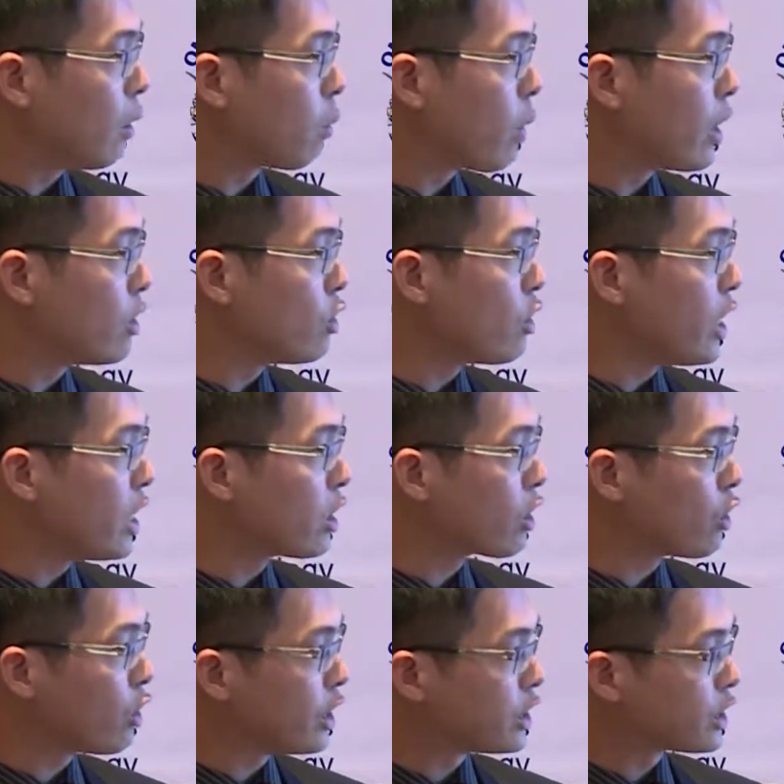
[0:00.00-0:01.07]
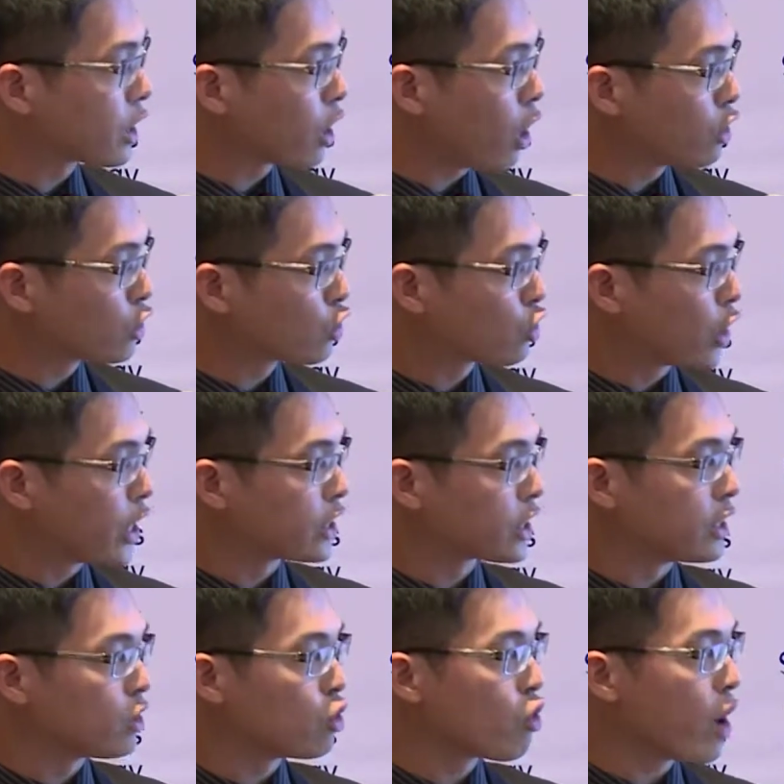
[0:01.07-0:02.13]
When you increase the
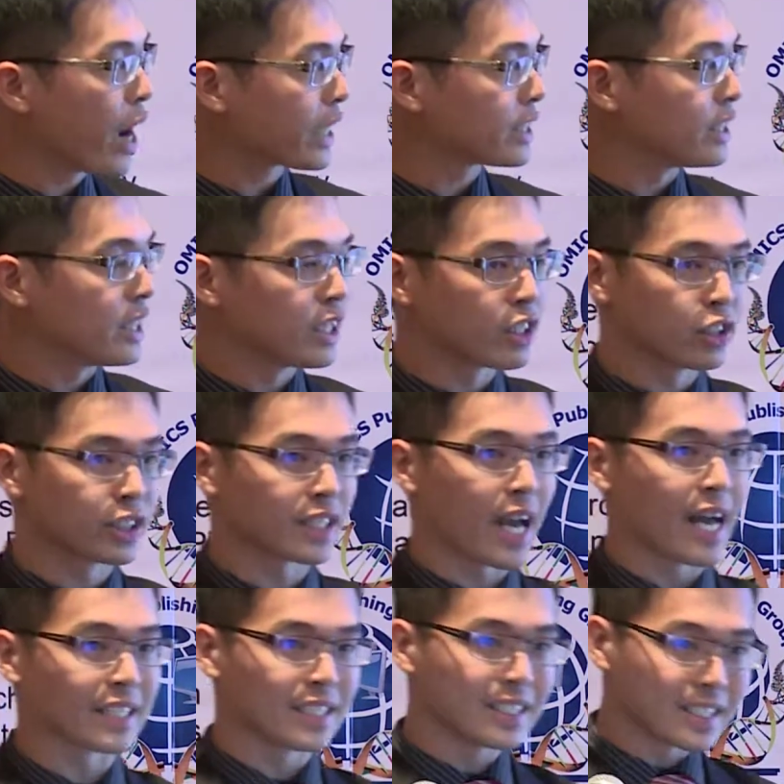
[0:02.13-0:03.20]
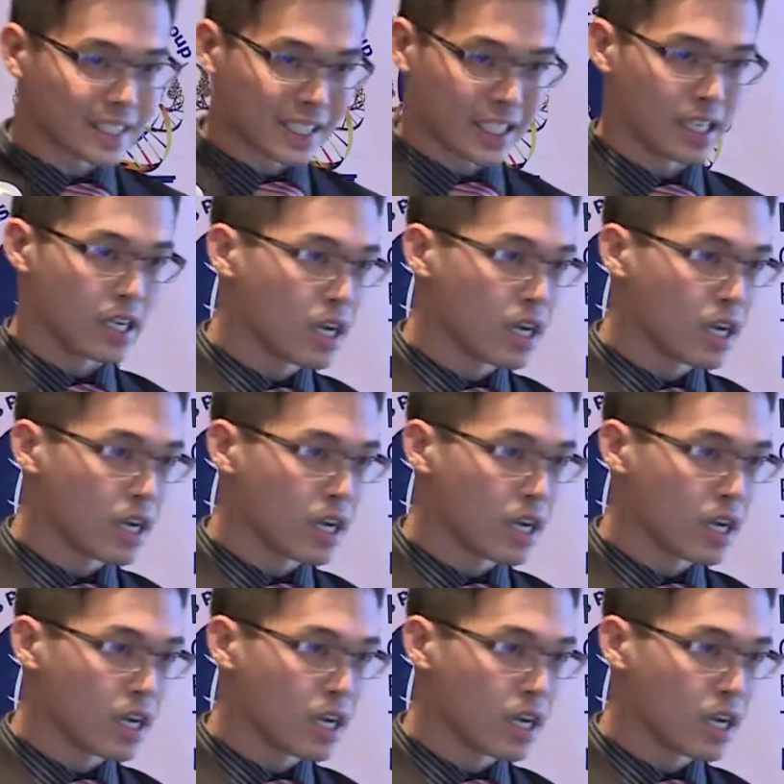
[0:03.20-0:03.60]
concentration, you actually increase the acidity